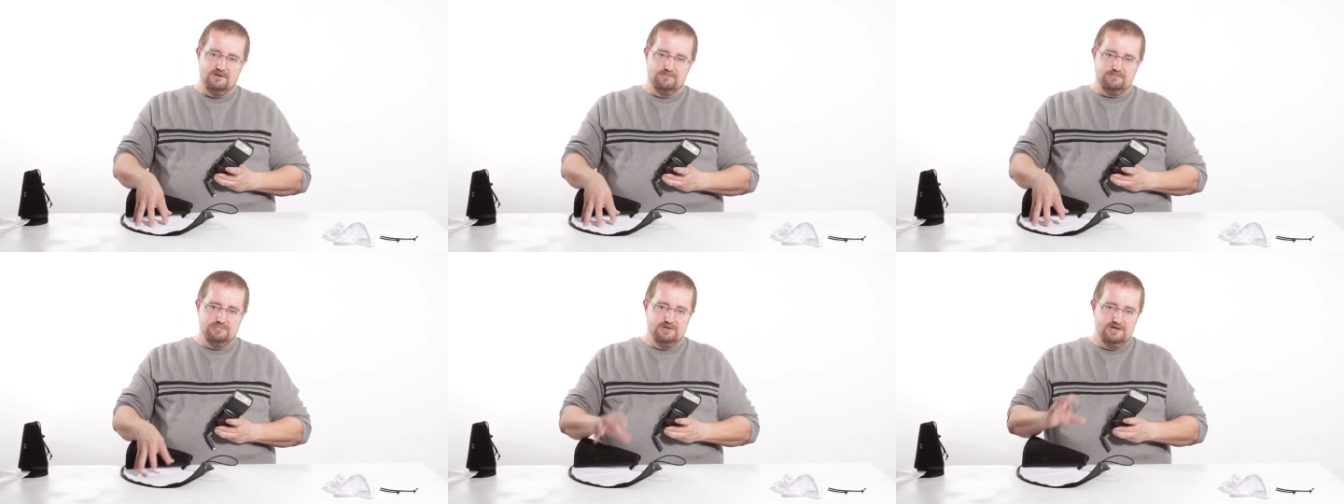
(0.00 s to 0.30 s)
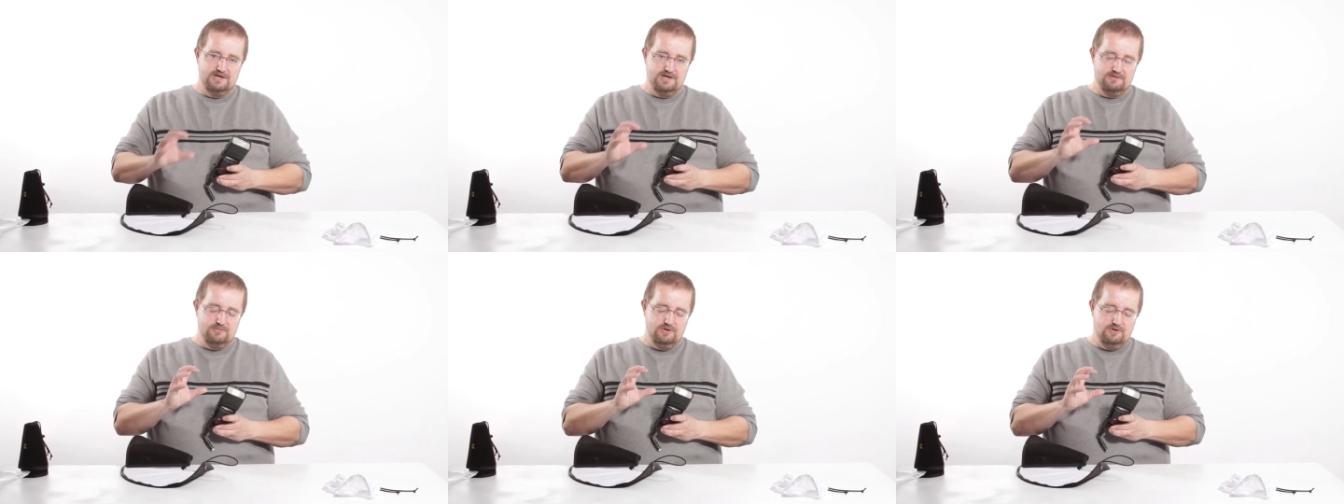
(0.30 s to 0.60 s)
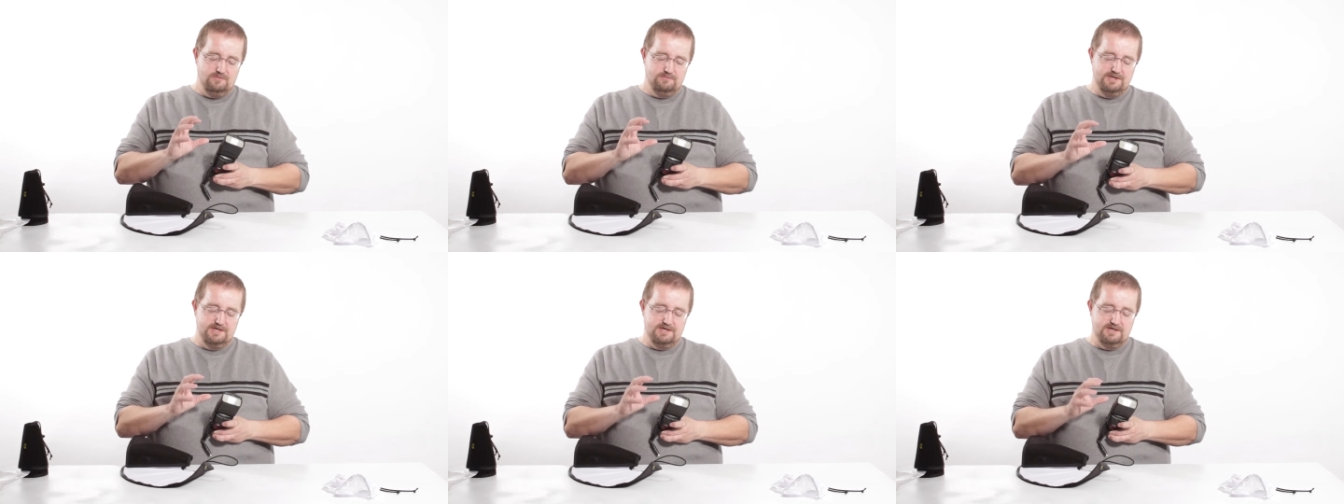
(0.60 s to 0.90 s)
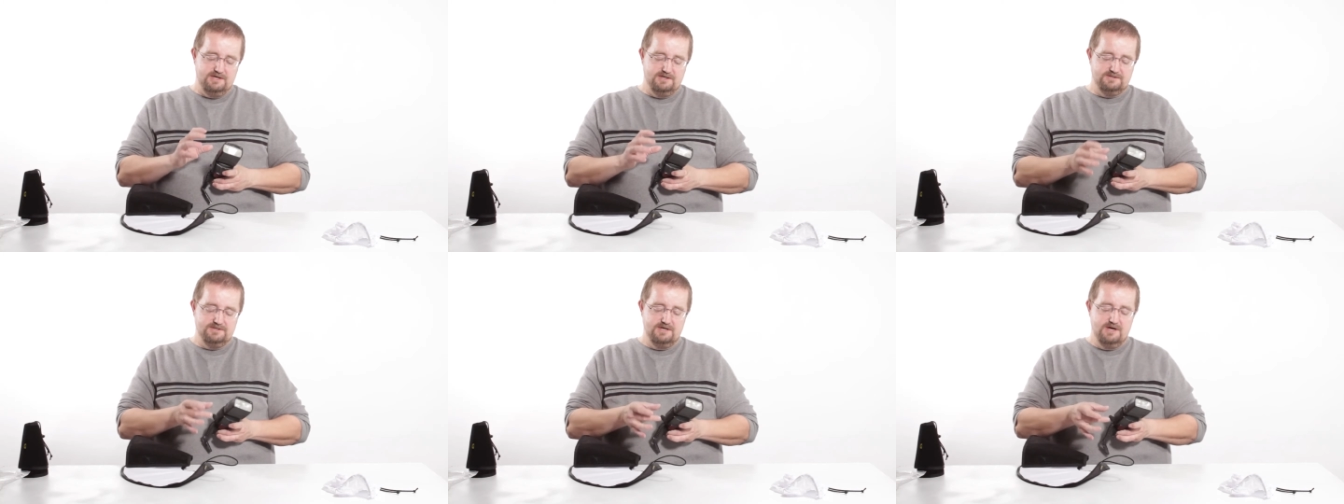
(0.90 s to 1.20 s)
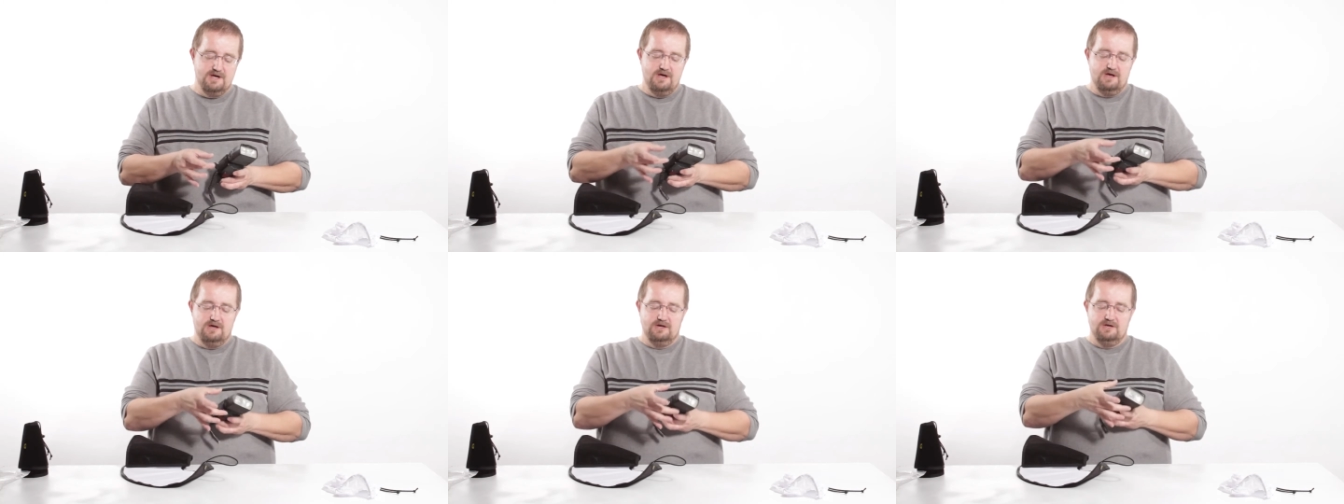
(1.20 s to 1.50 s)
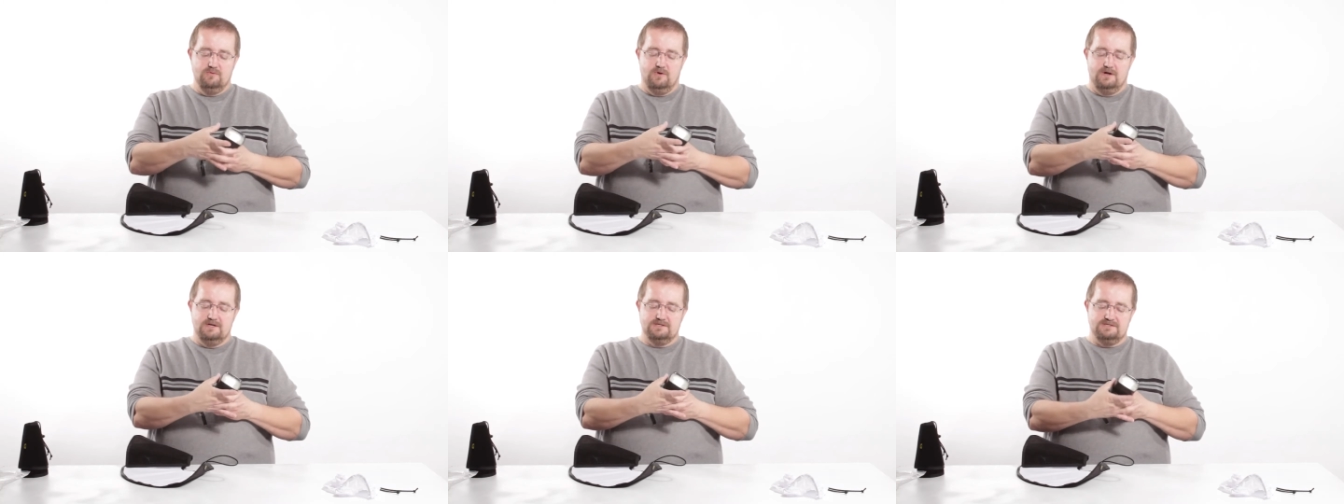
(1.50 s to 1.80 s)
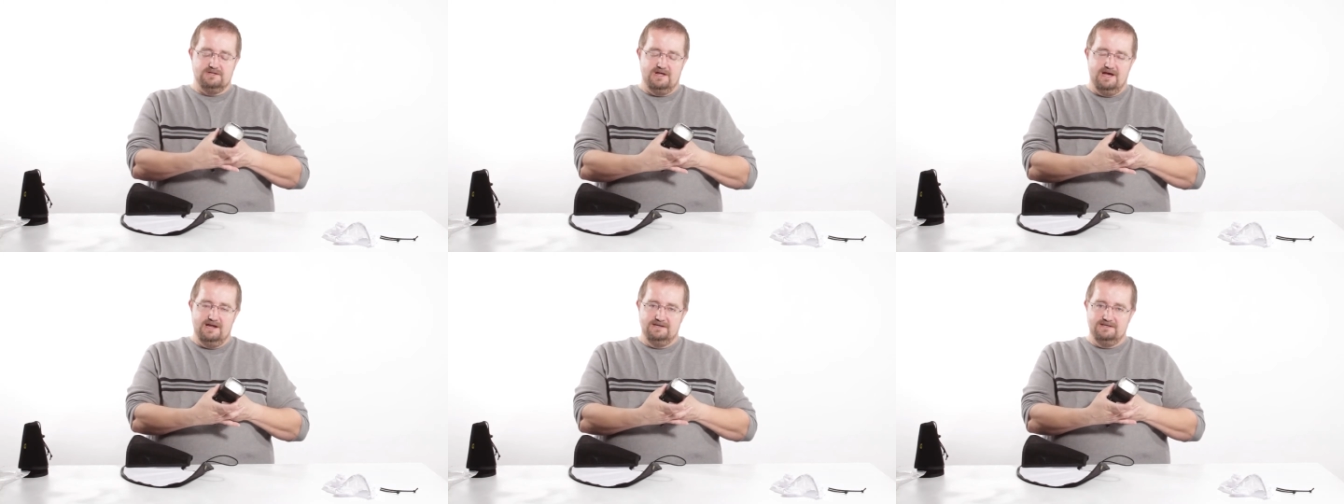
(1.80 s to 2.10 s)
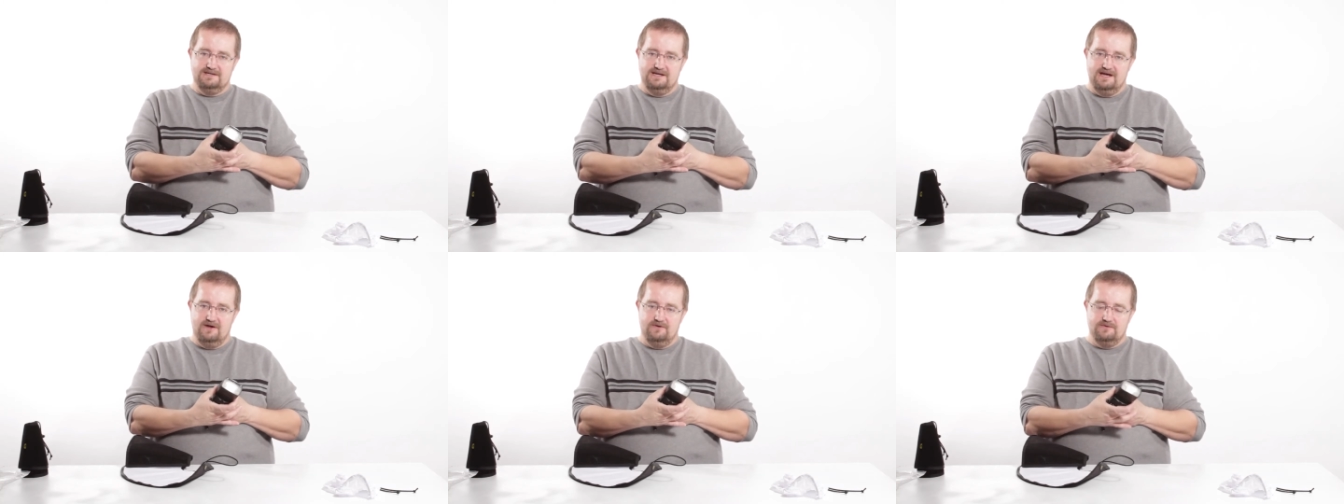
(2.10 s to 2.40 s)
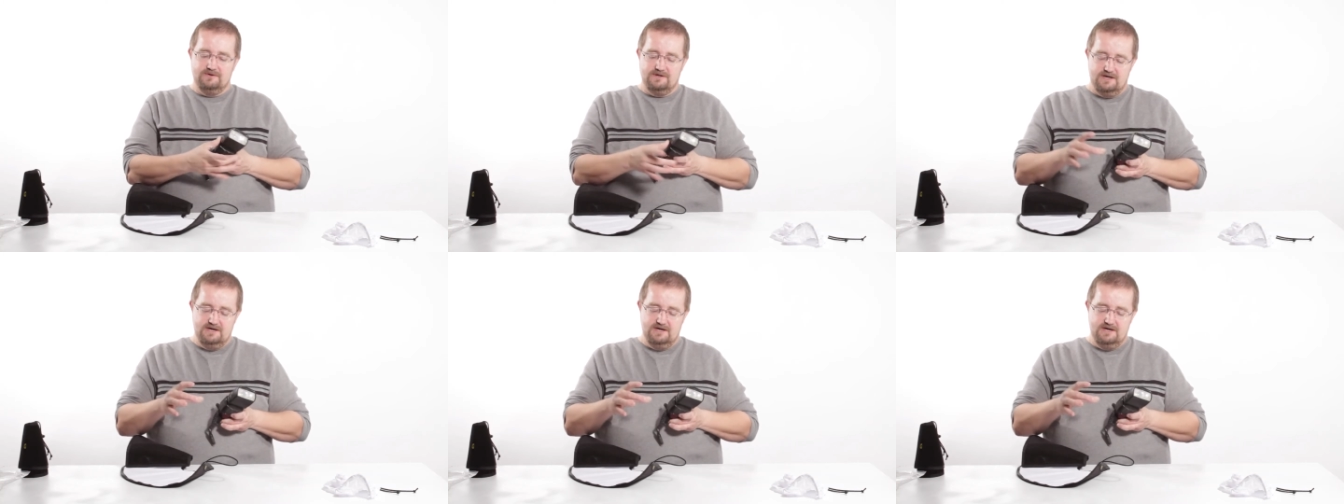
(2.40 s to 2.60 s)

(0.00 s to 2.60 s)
applicable because you want to slide it down.